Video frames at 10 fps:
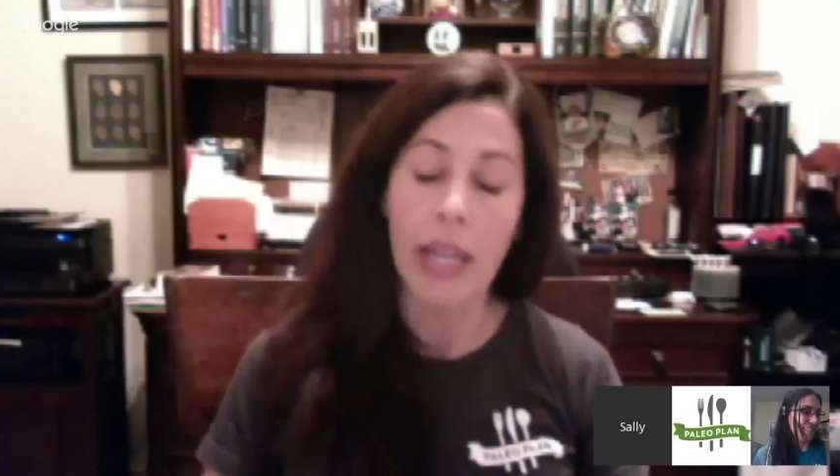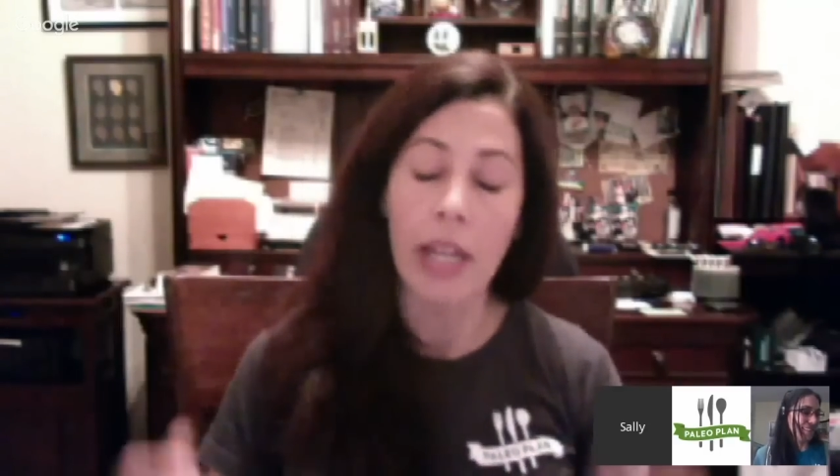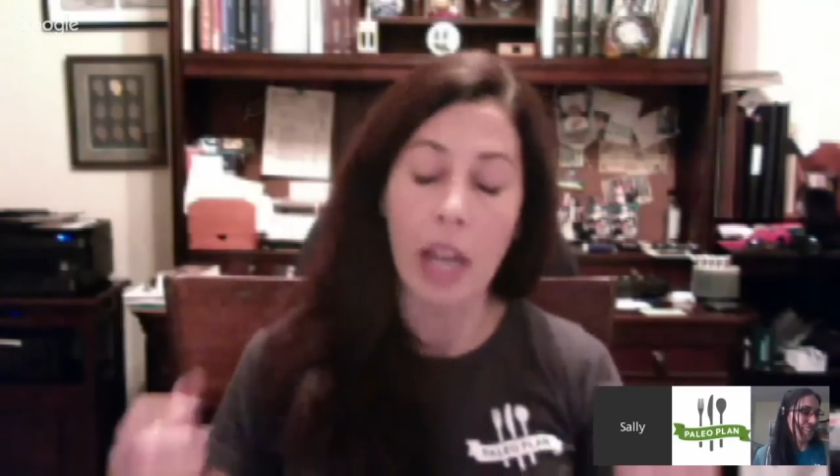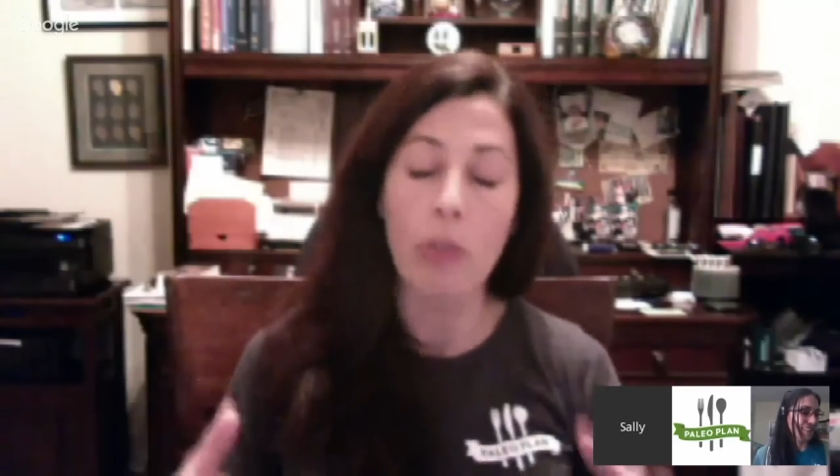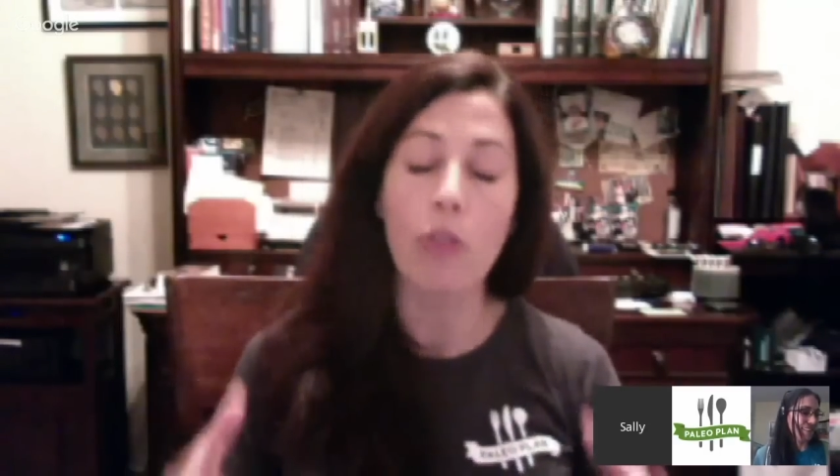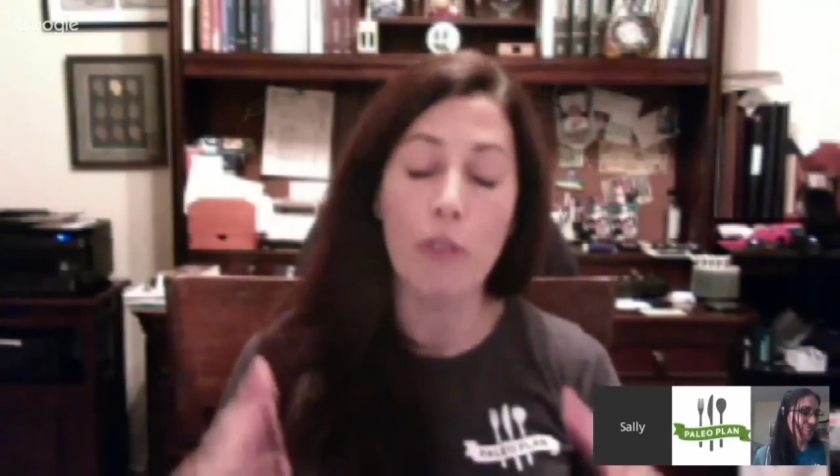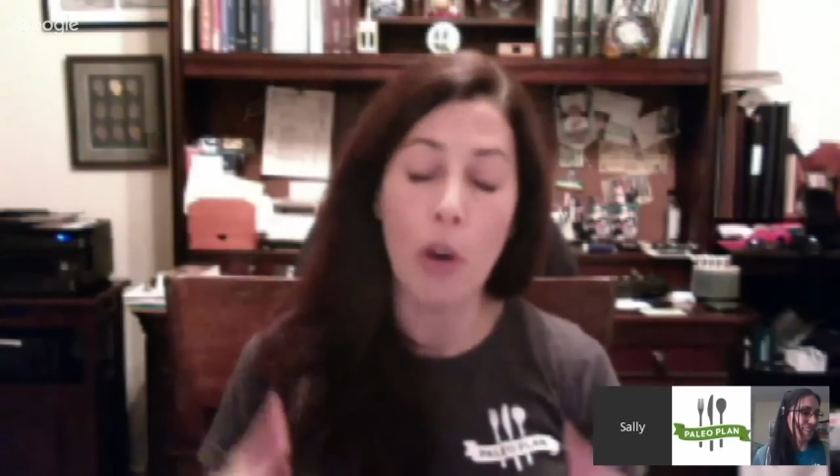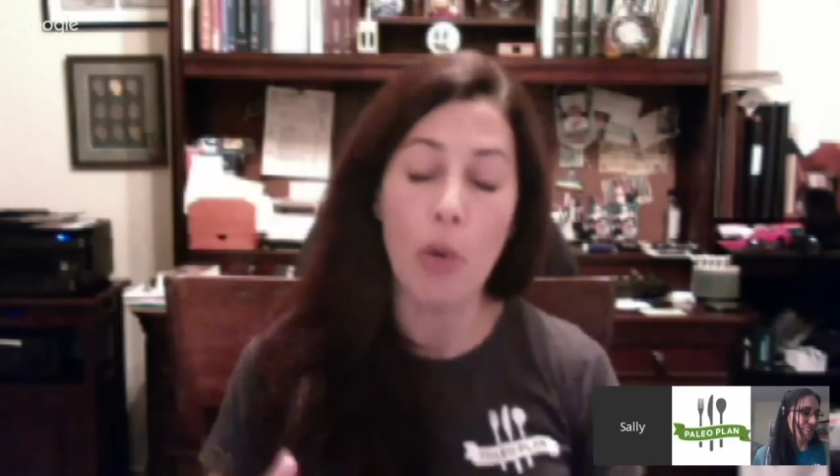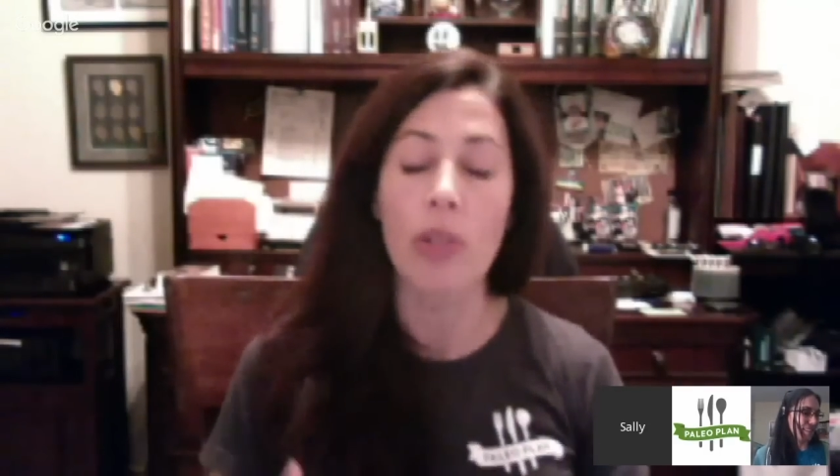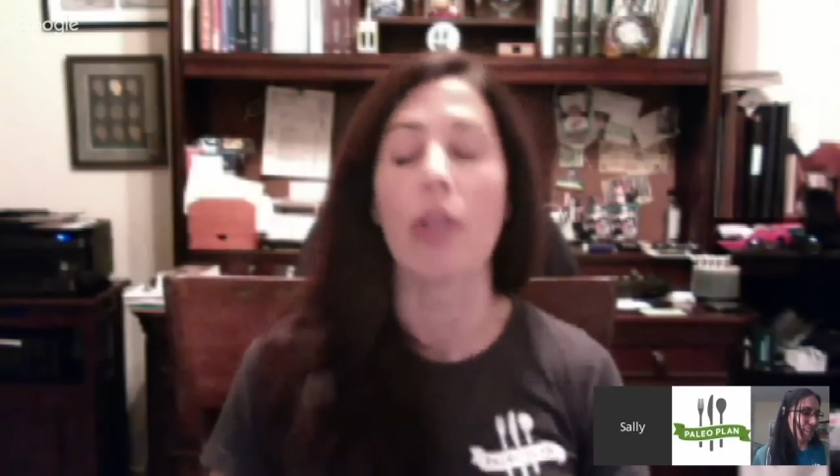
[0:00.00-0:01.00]
and helps you
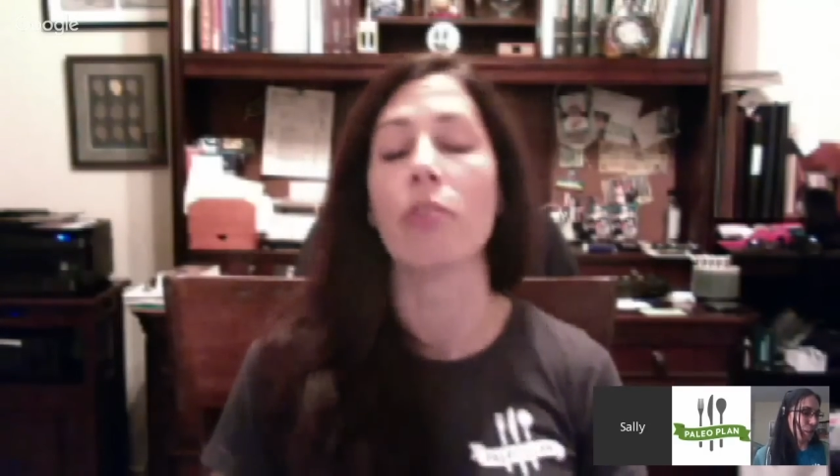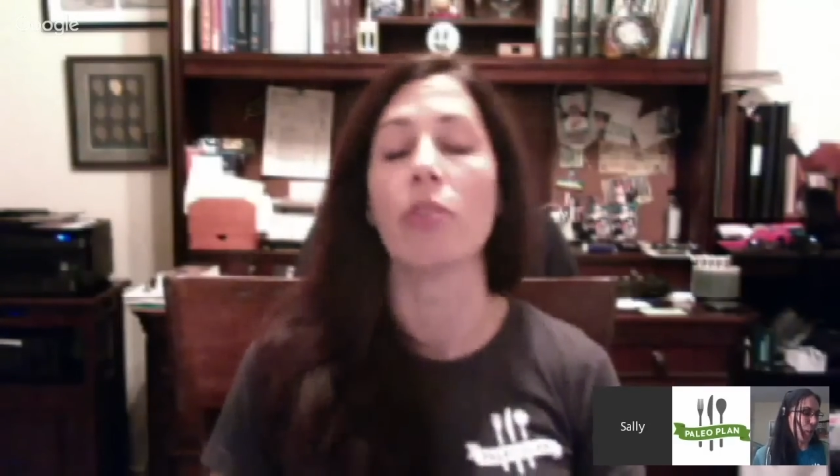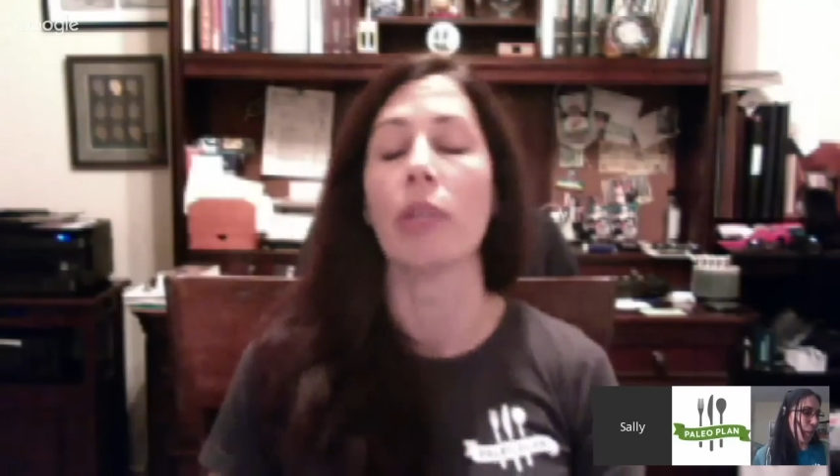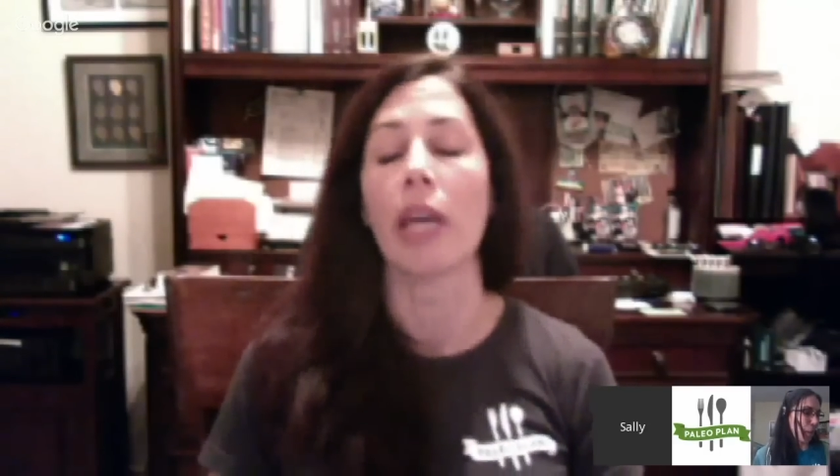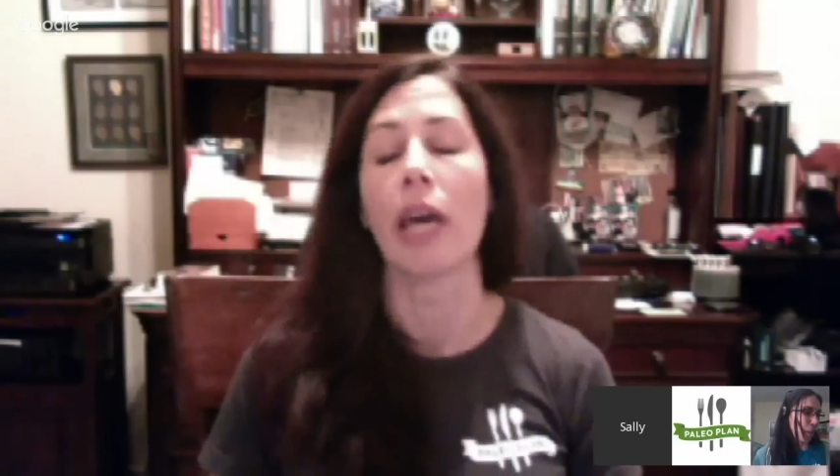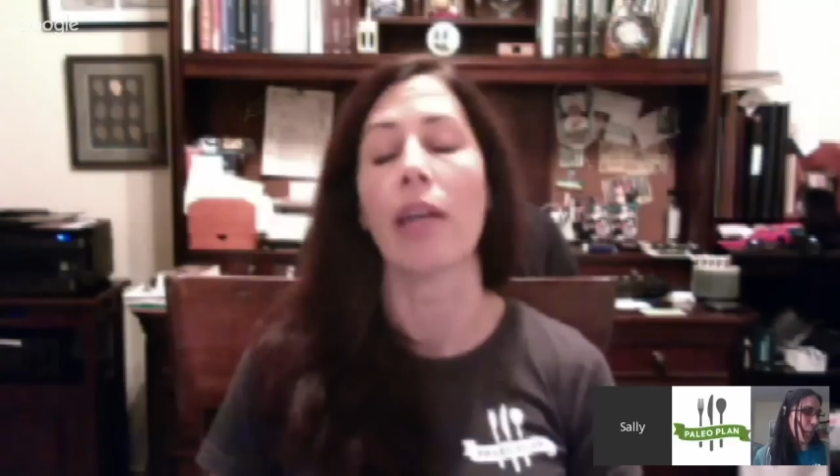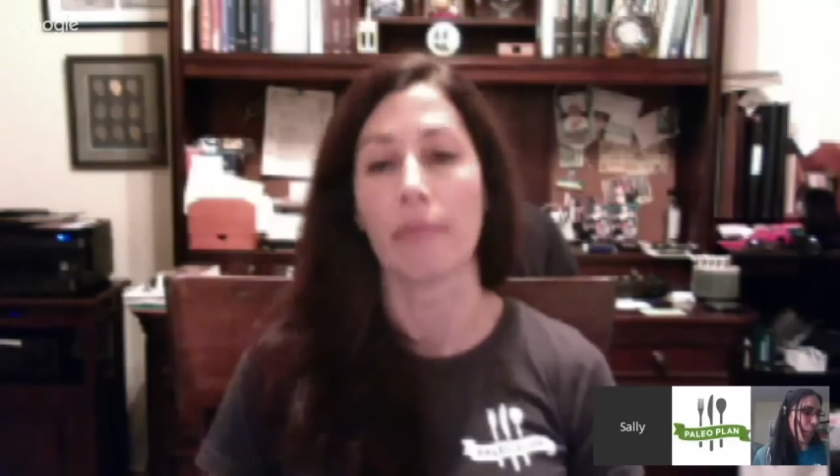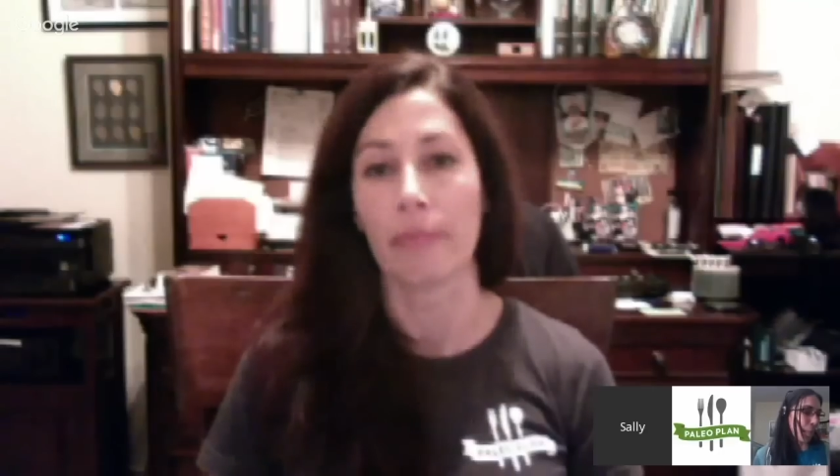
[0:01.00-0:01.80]
focus on doing that.